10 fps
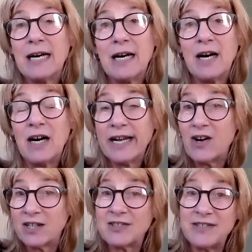I
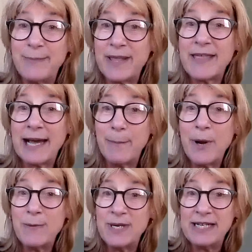asked him at that
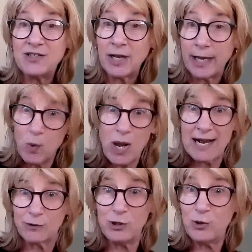moment in time, well,
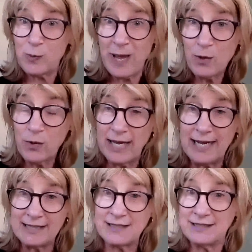how do you spell
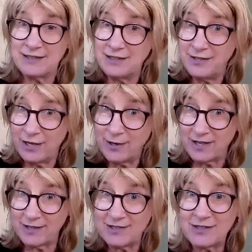that? So, and
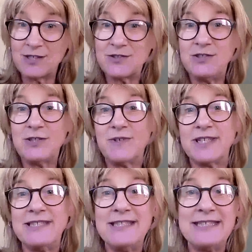I started to
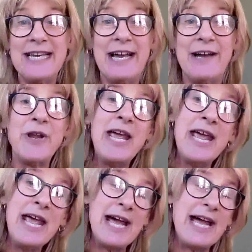write it down.
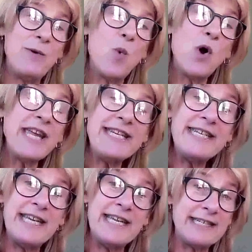And what he
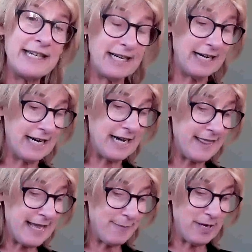did at
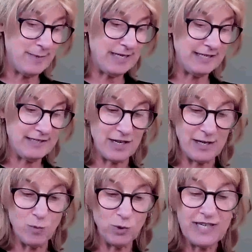that moment in
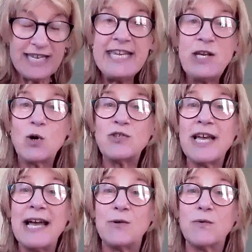time was he got
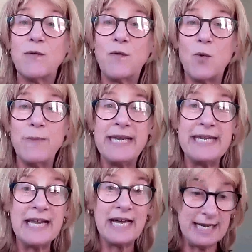out for
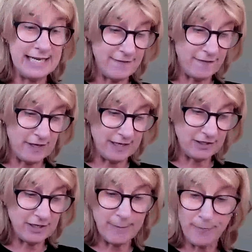me a
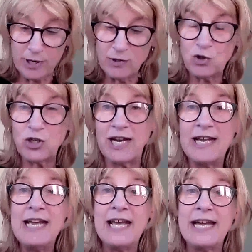leaflet, a brochure,
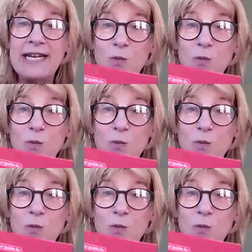and it